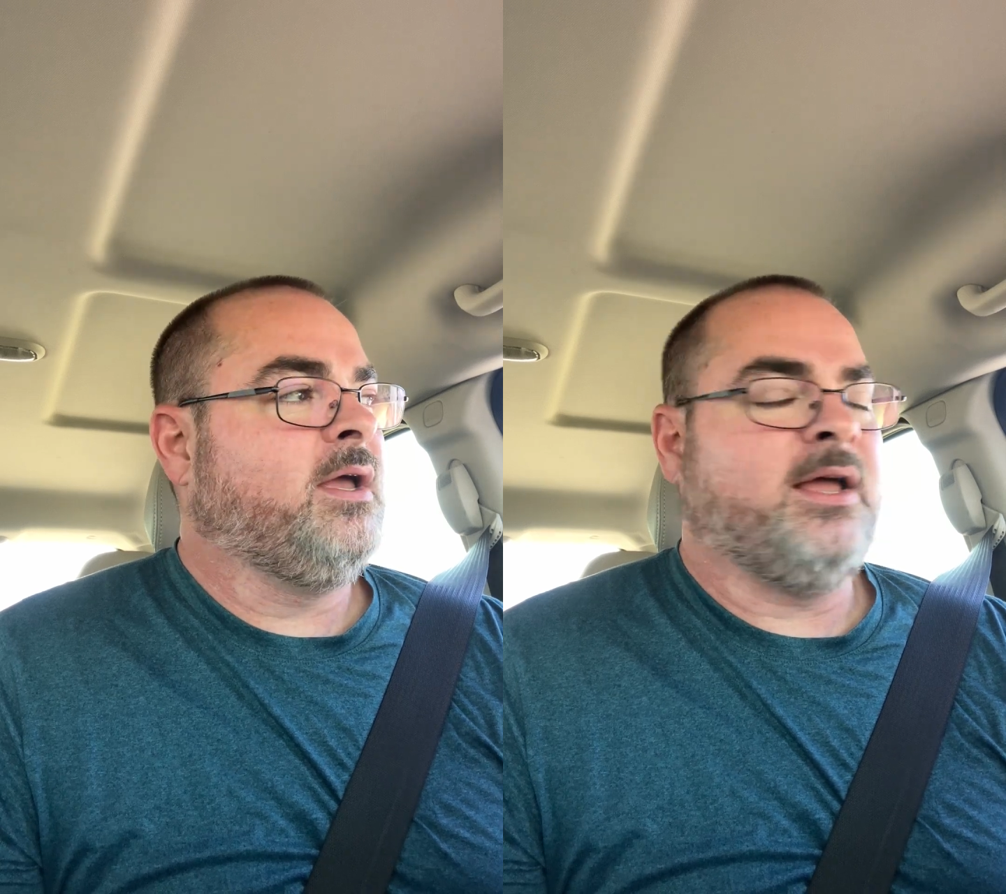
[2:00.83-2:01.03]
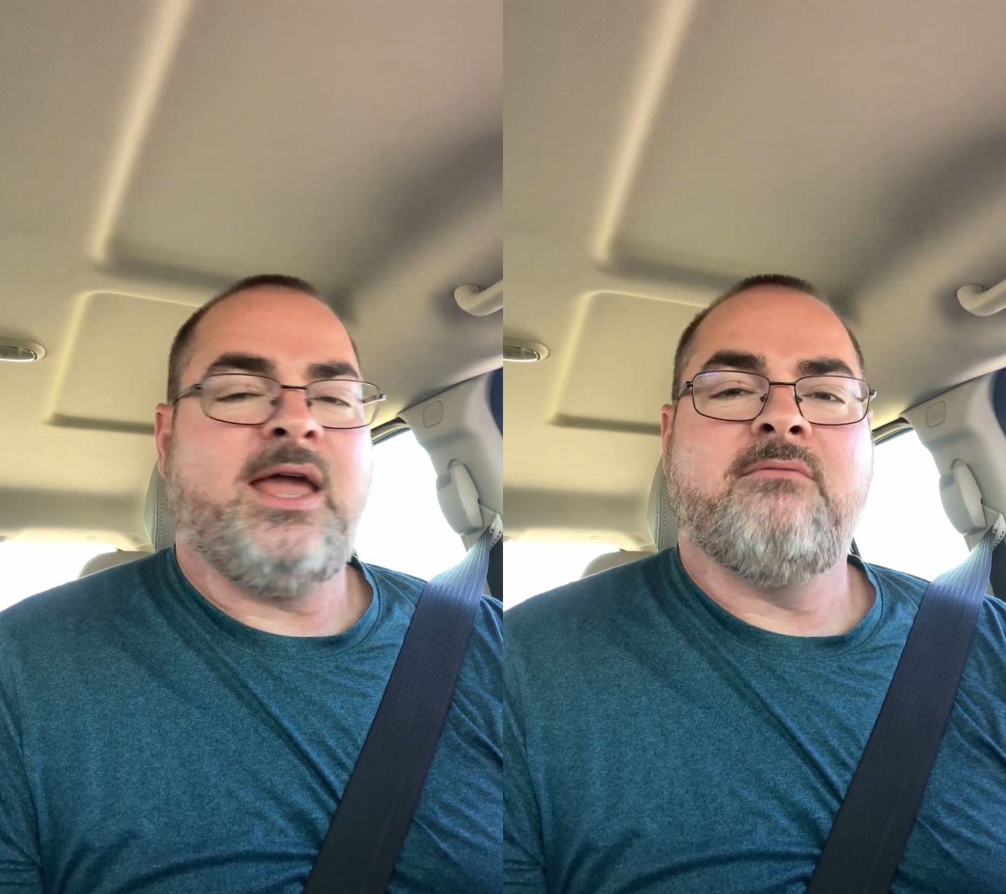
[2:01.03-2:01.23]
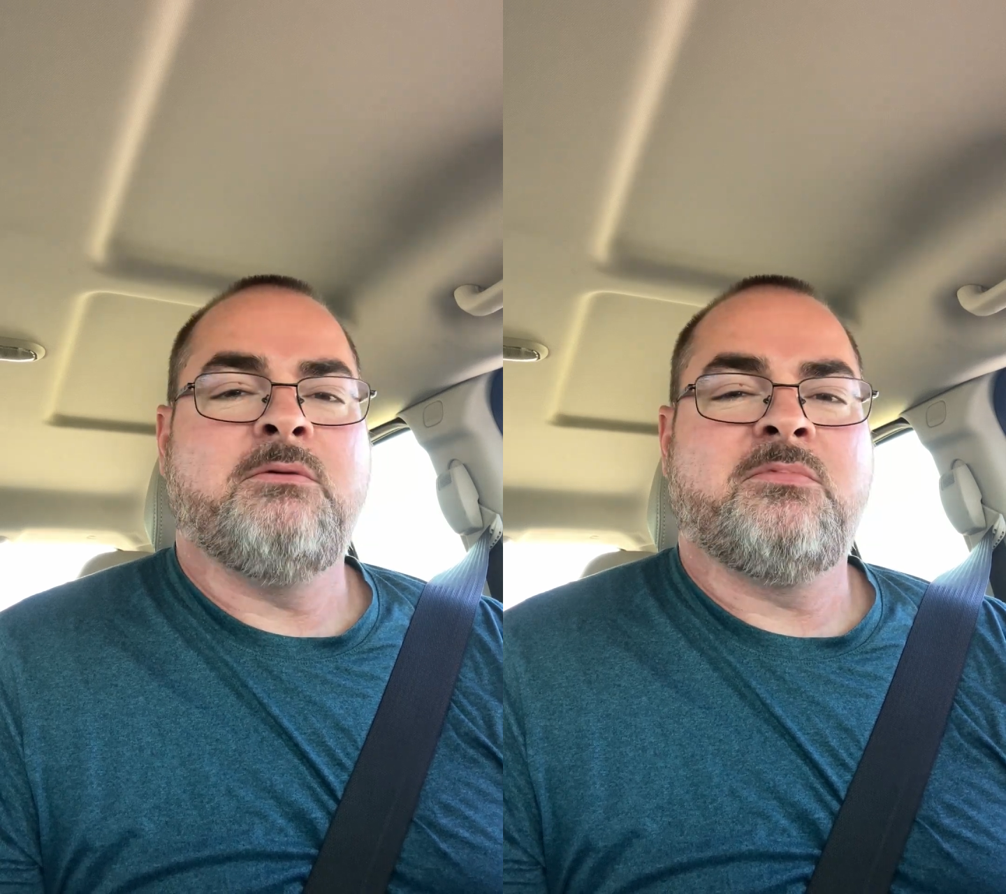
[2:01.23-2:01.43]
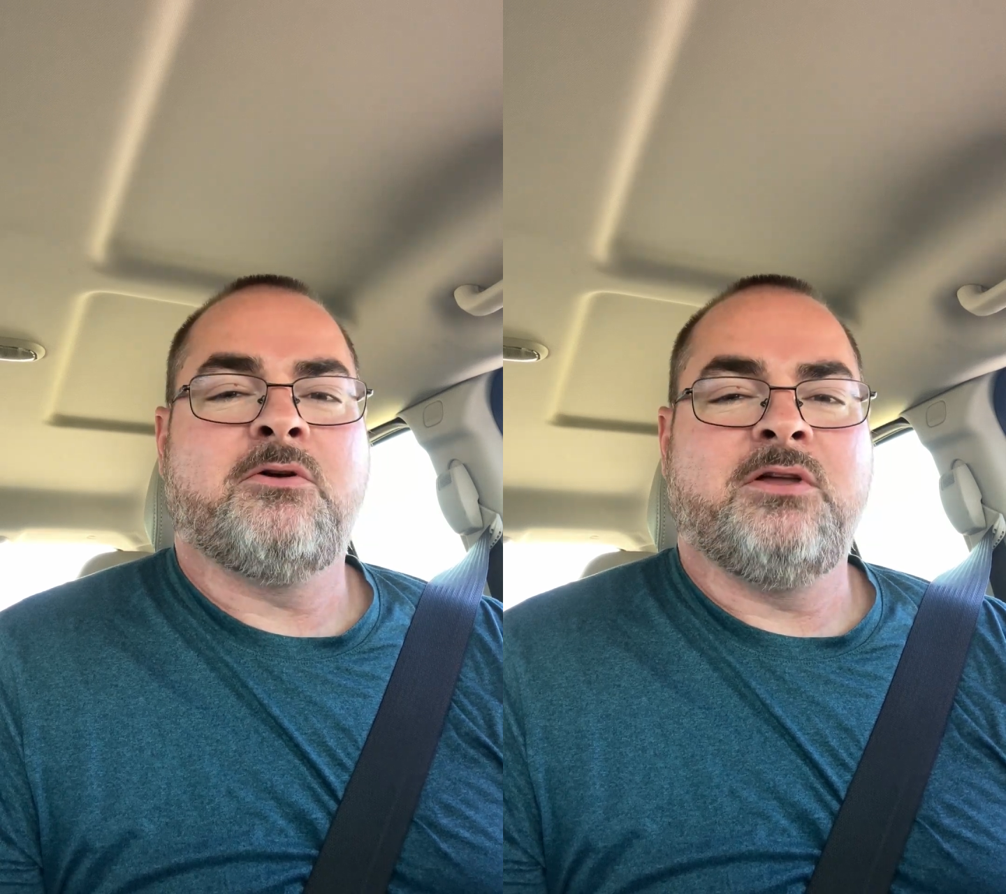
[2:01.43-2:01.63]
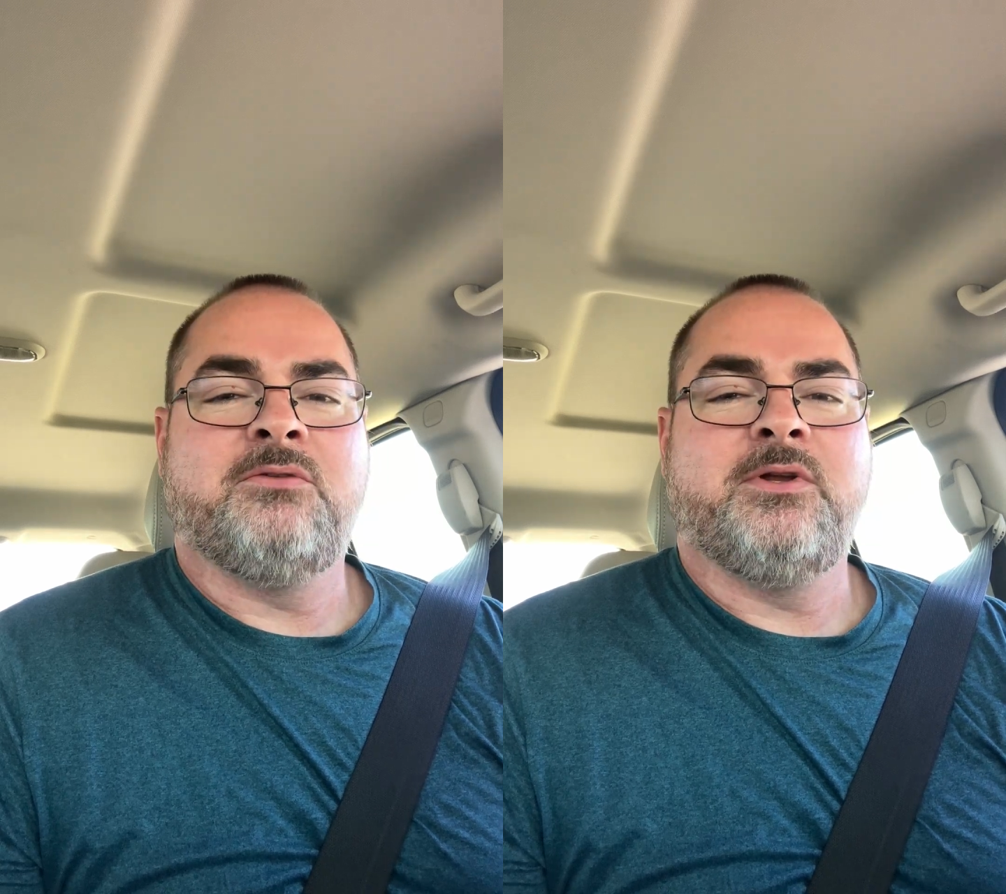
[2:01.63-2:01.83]
I gave them
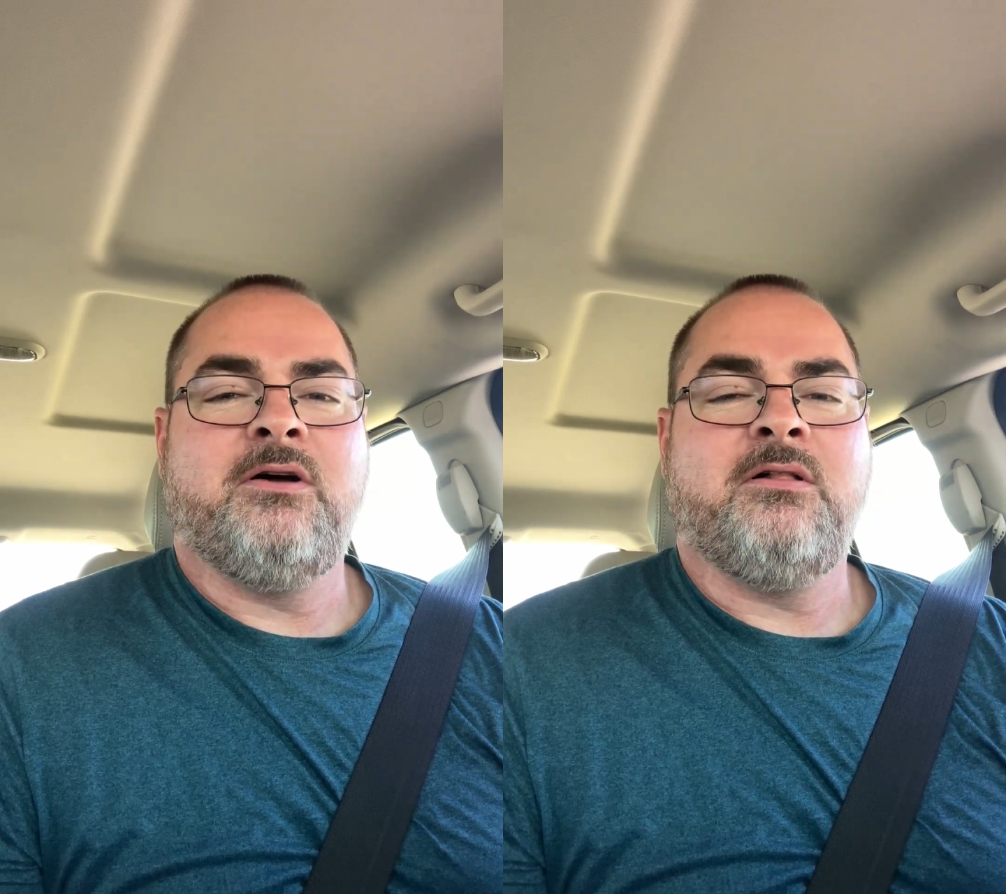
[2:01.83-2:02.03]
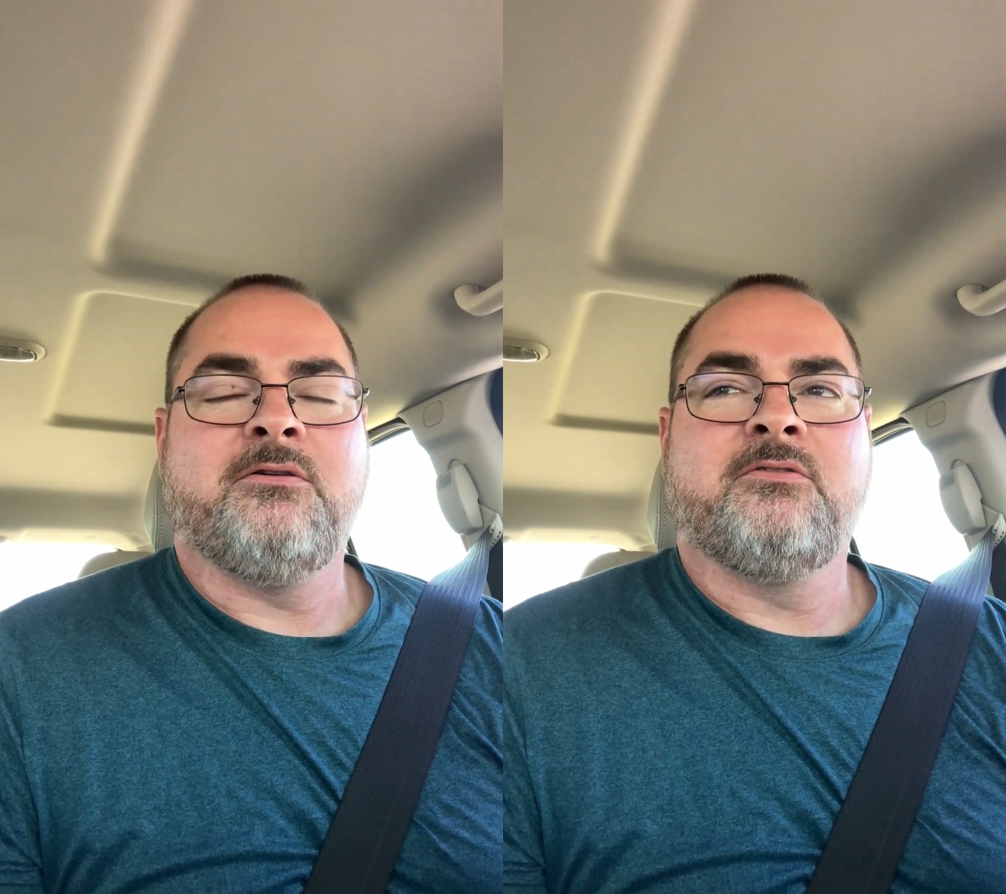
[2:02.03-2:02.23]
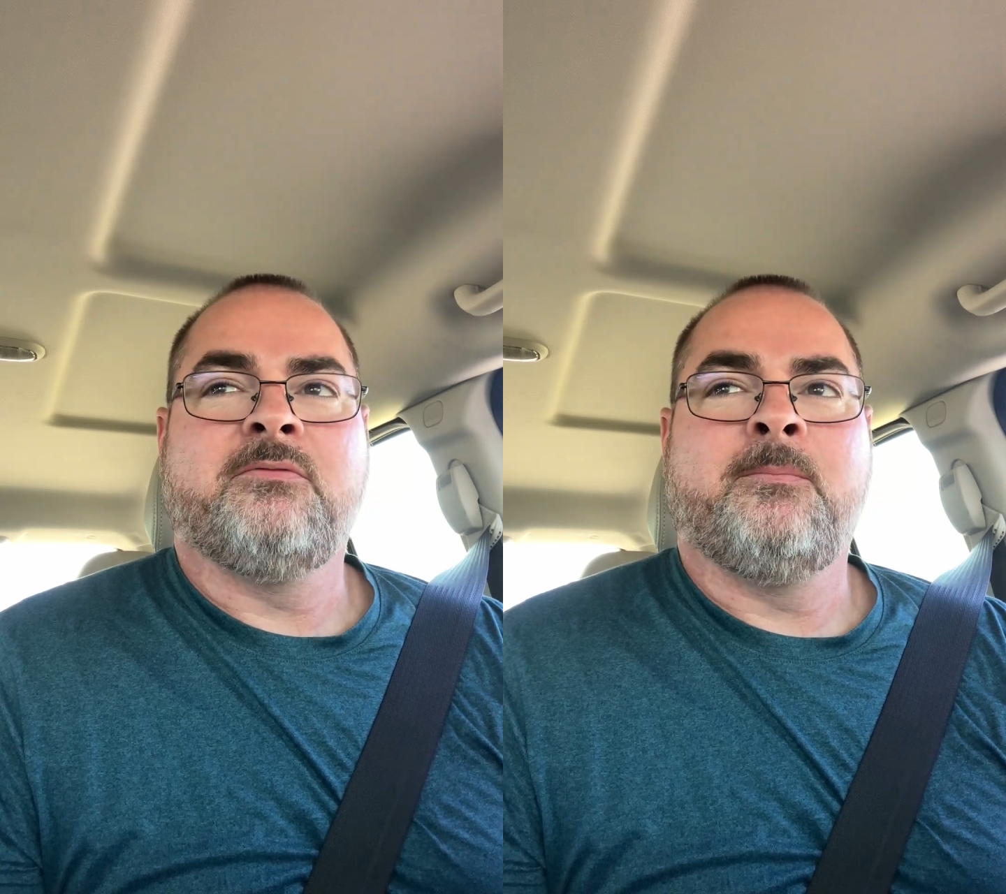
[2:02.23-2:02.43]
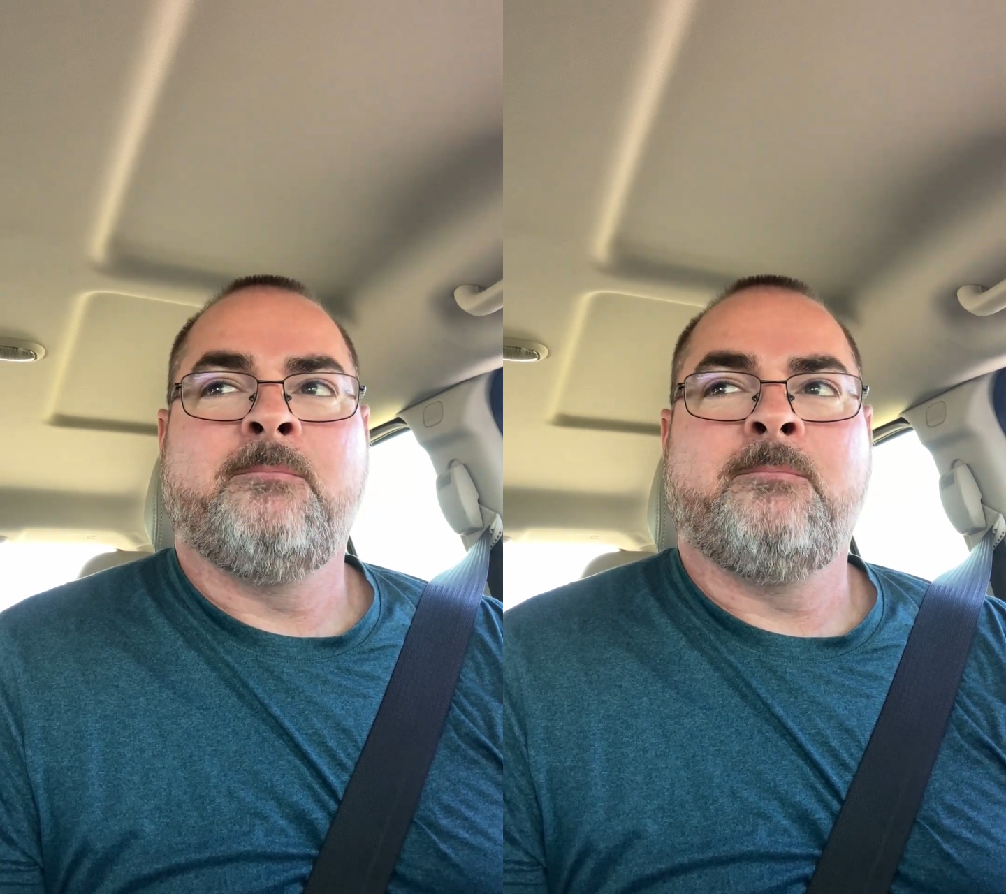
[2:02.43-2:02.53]
$33,